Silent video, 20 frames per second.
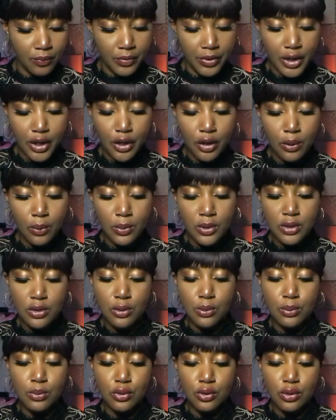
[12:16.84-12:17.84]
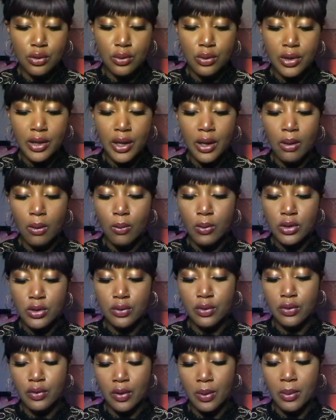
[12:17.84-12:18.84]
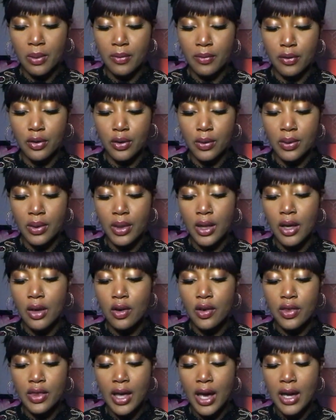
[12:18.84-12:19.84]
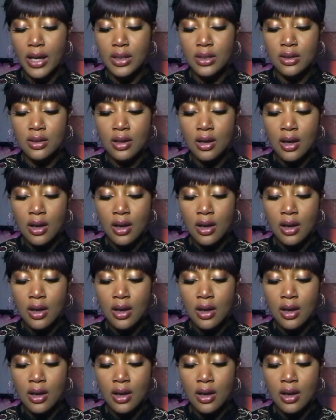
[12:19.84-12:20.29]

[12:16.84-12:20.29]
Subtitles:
They're your wish come true. They are wish fulfillment for you. They are that